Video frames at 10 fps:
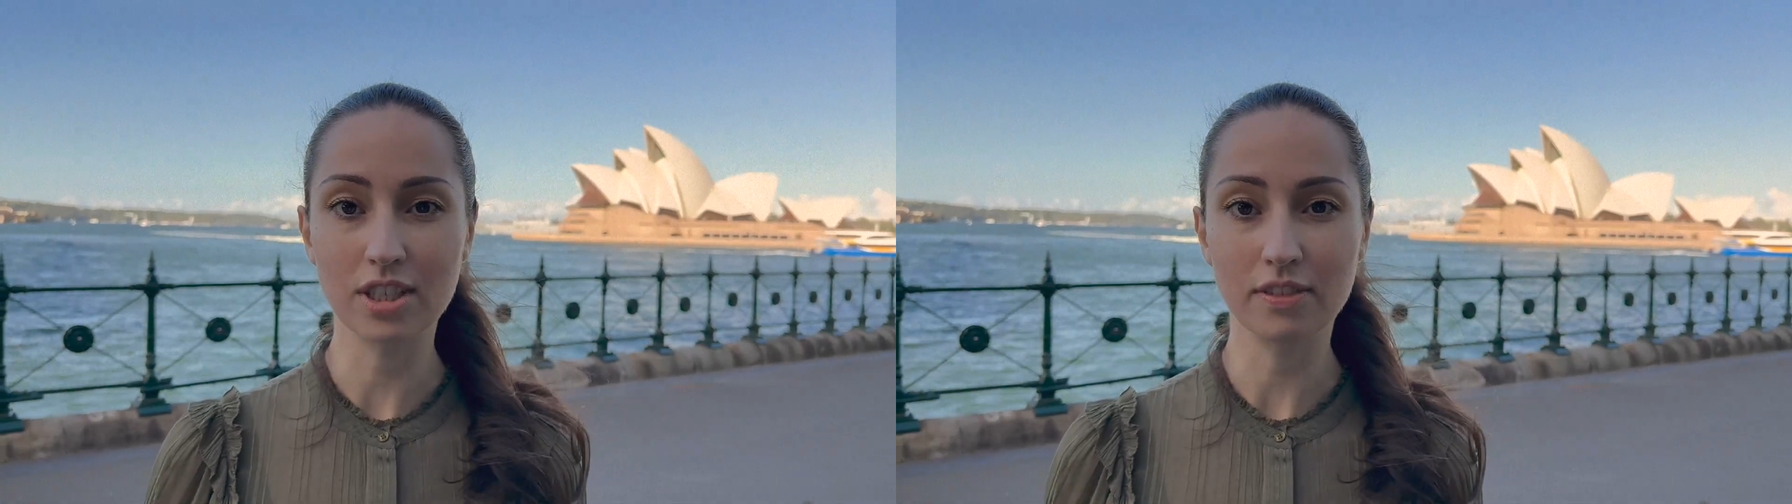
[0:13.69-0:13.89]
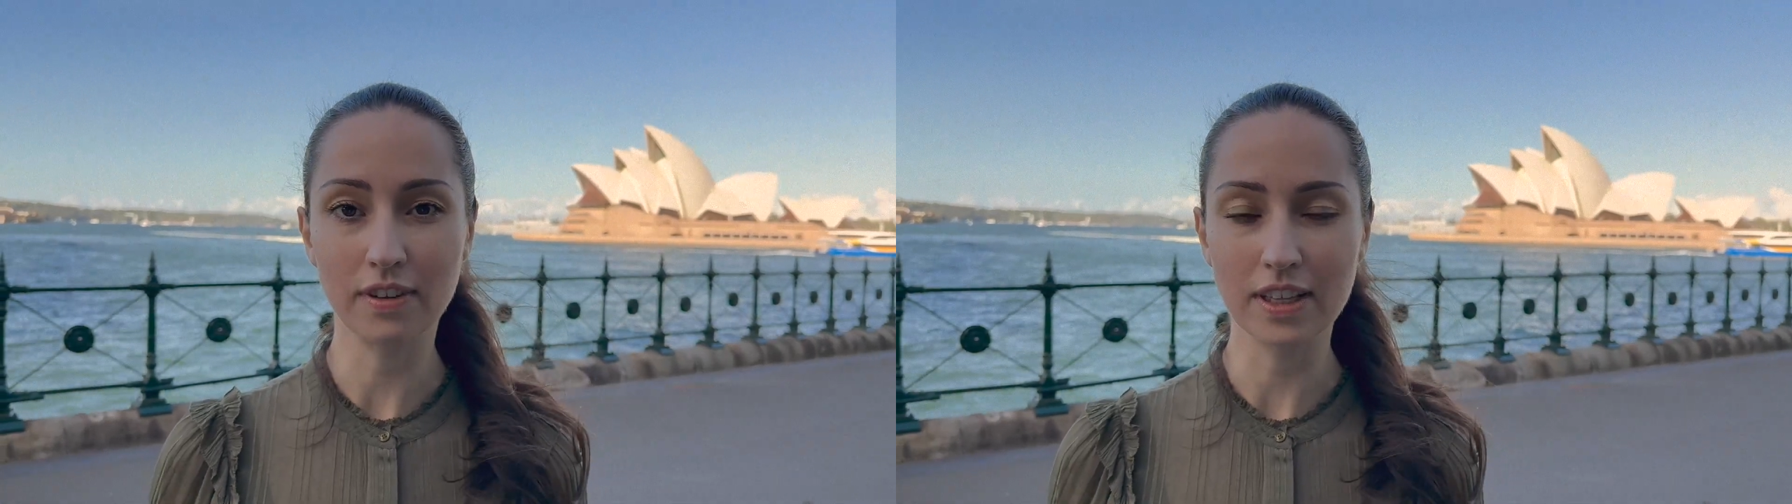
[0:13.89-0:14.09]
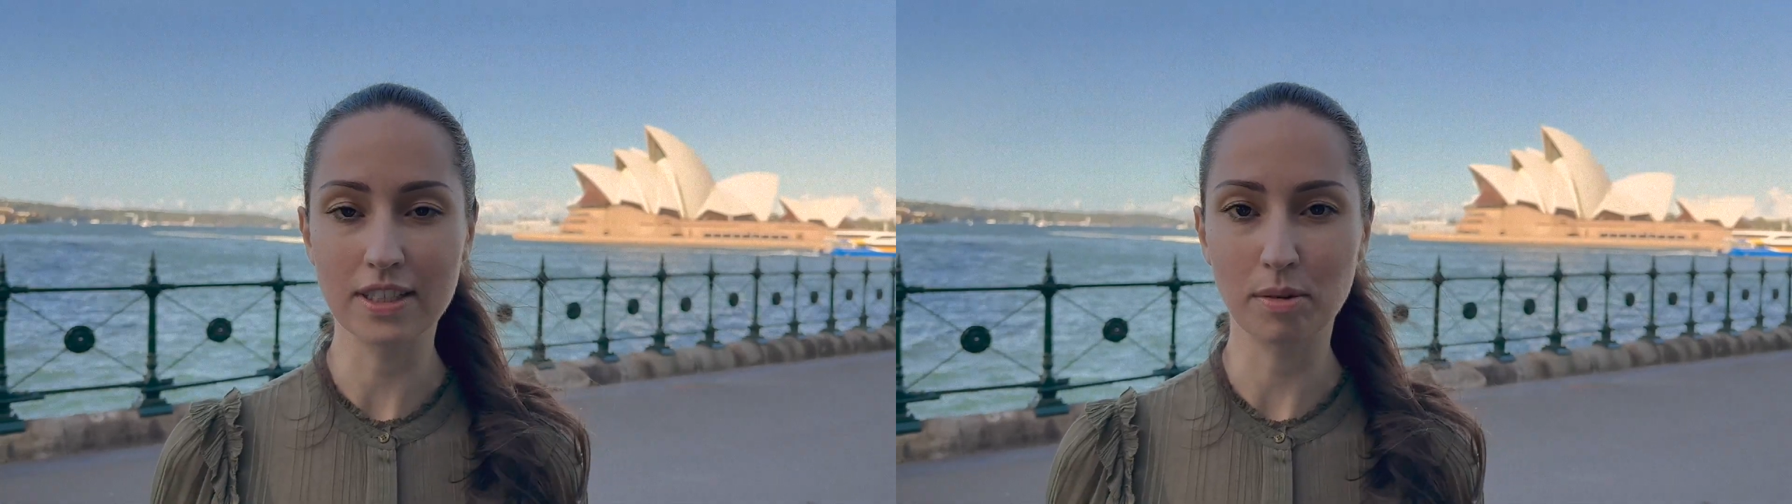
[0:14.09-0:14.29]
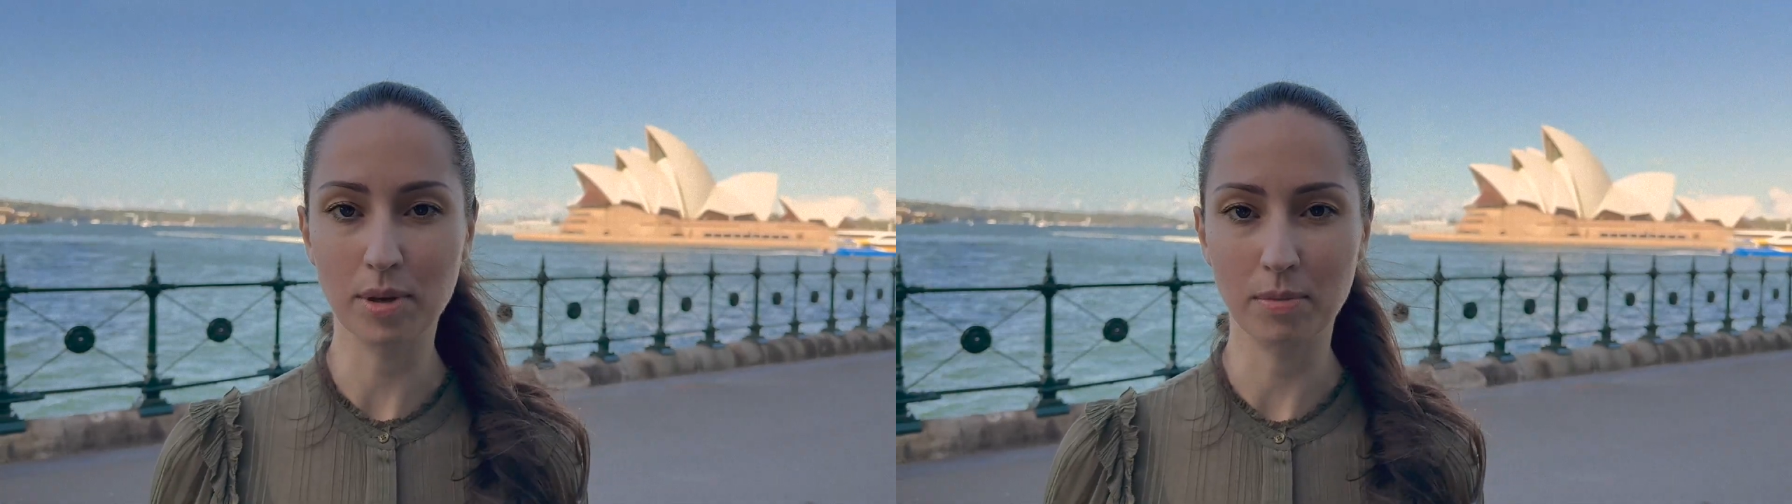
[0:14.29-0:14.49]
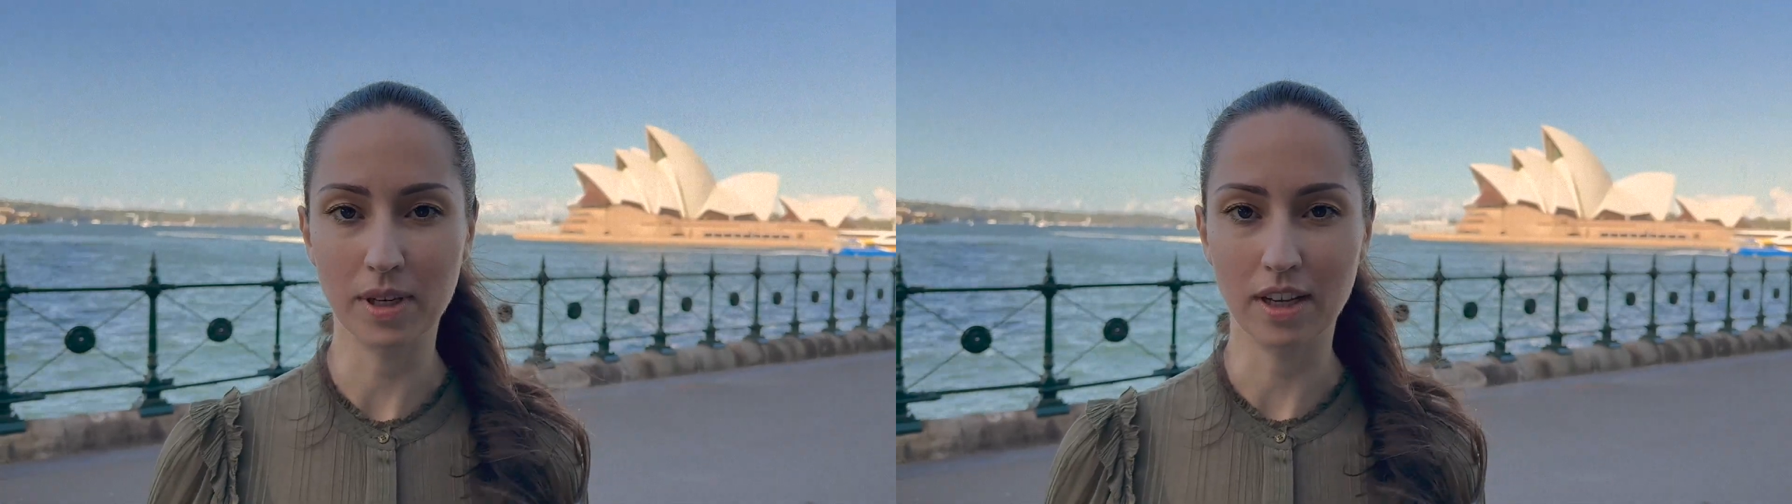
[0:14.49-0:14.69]
defence
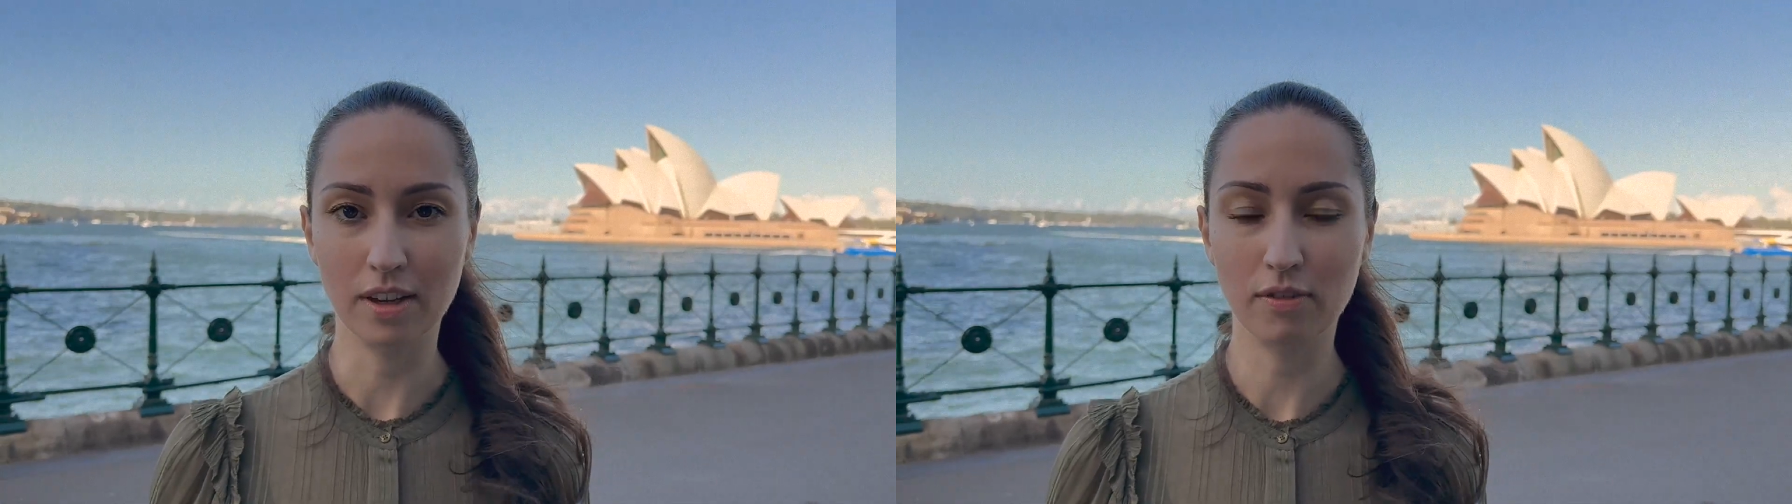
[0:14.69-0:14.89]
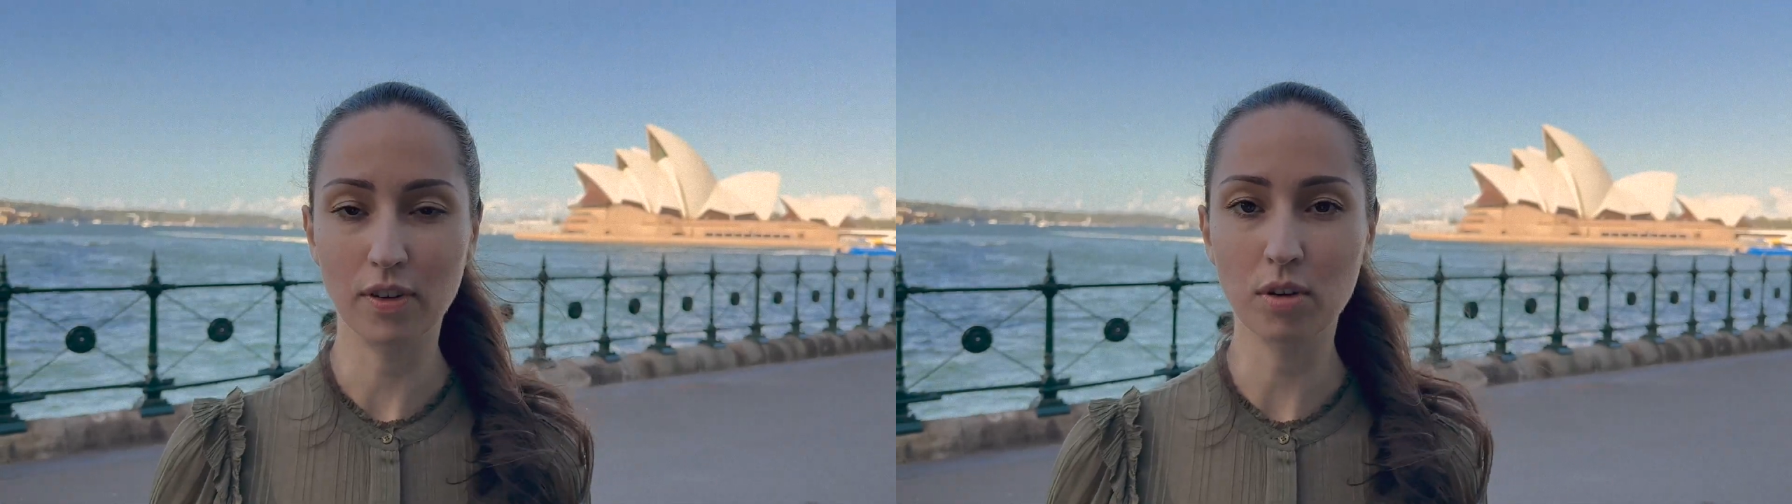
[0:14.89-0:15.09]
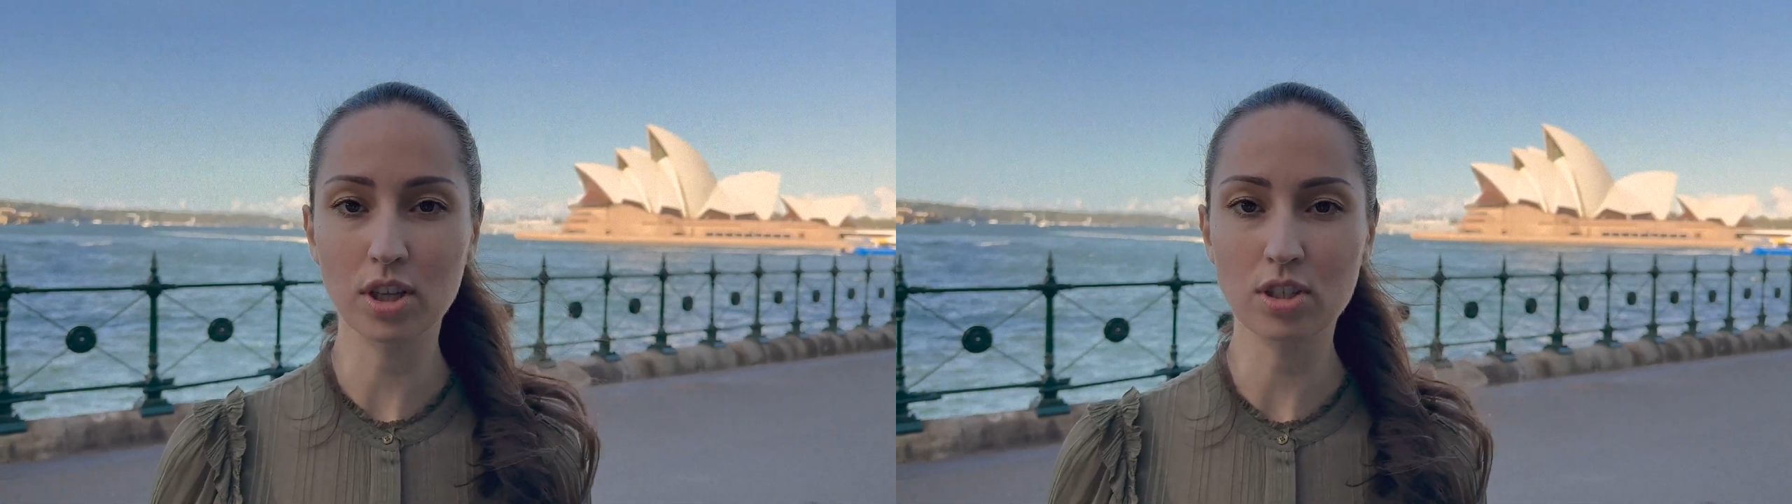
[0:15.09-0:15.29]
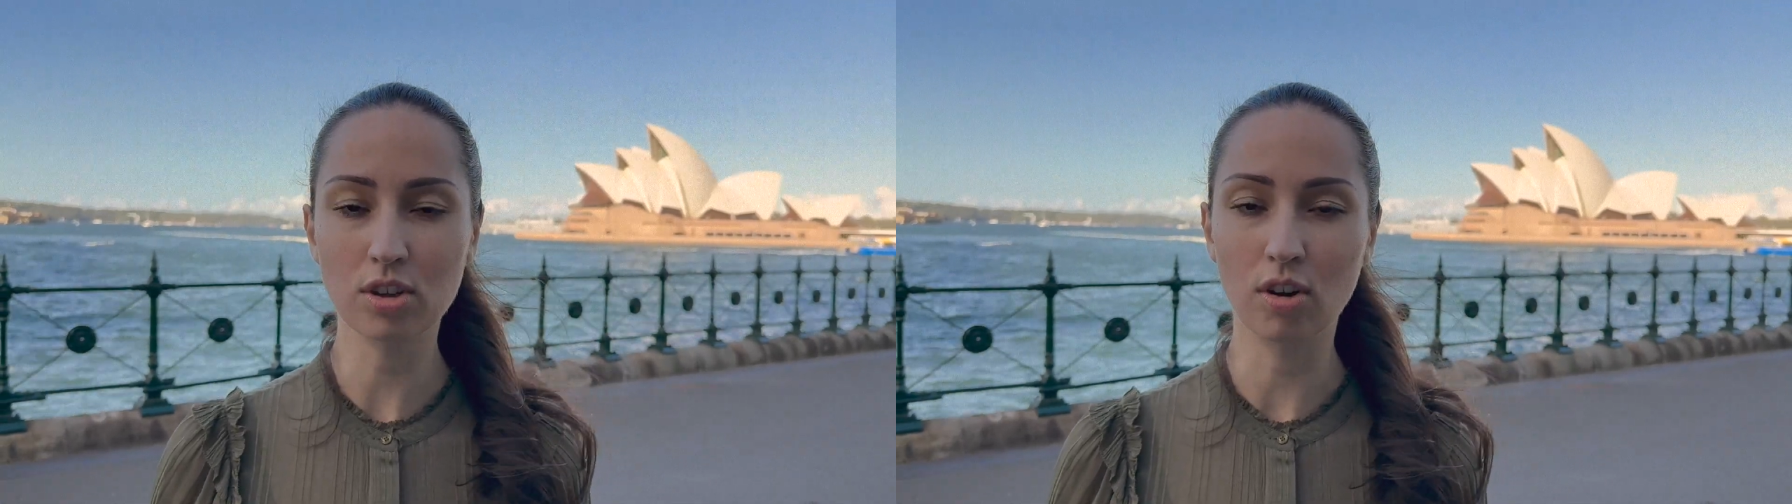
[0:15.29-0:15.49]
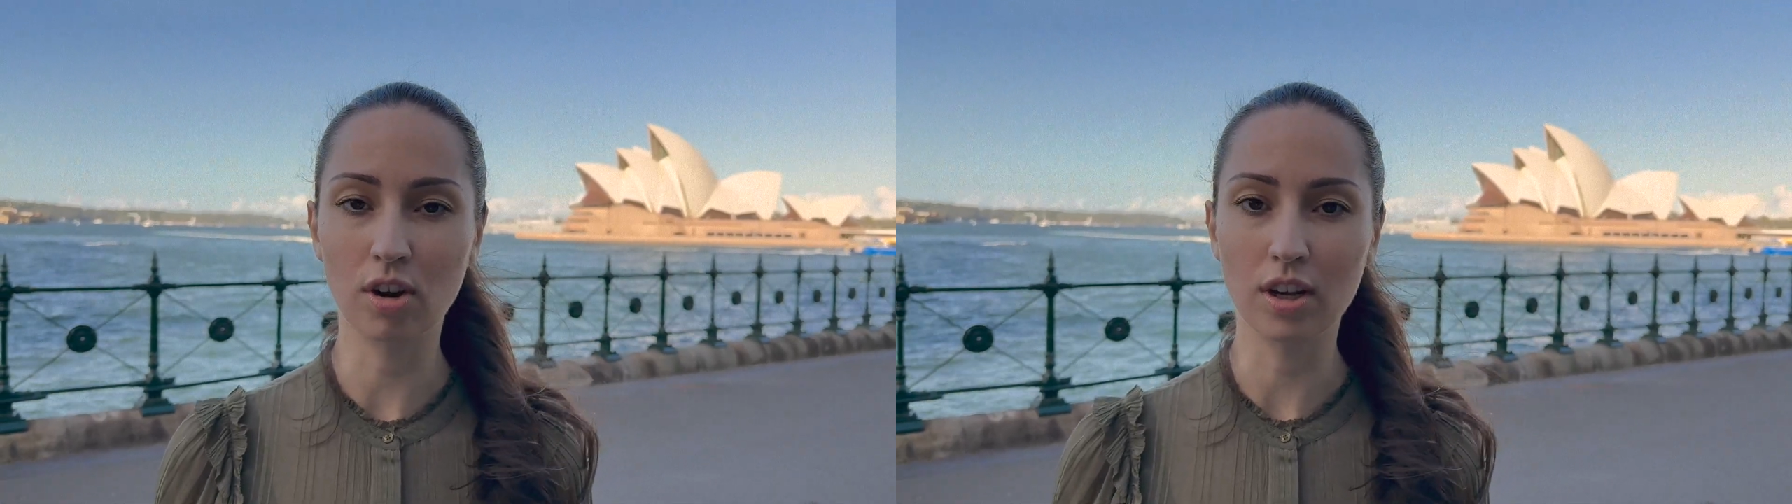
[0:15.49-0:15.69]
subcommittee focused
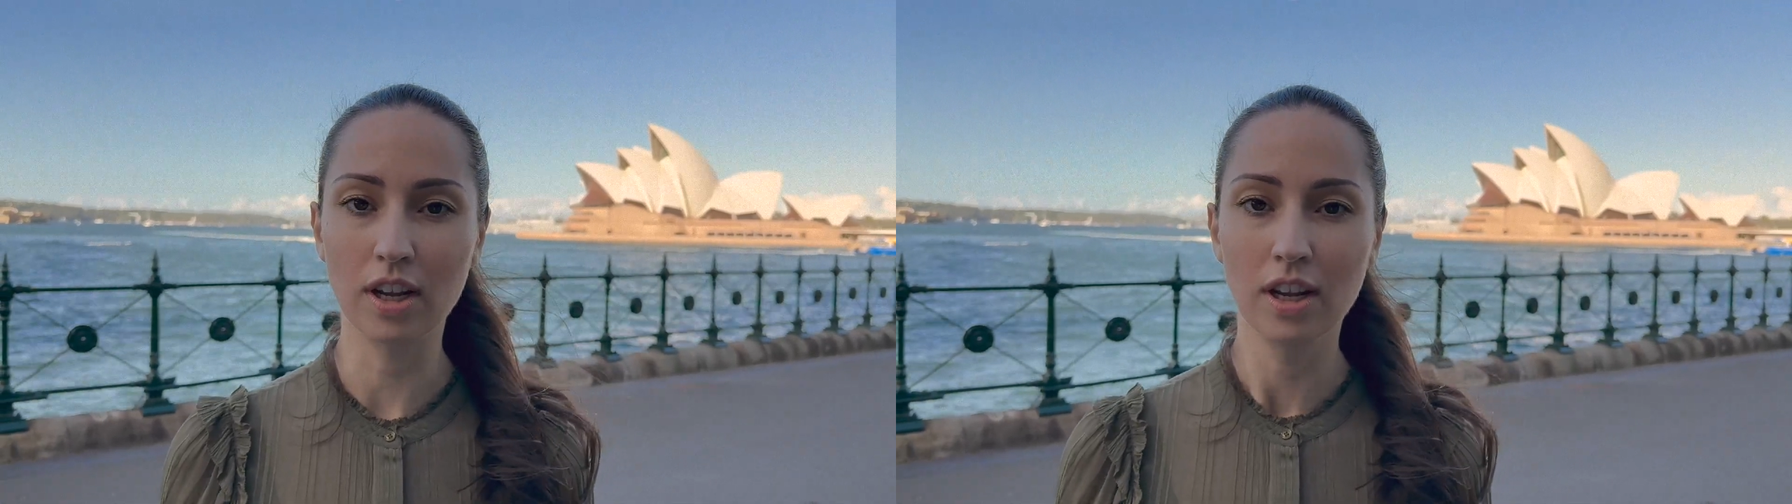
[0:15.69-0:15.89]
on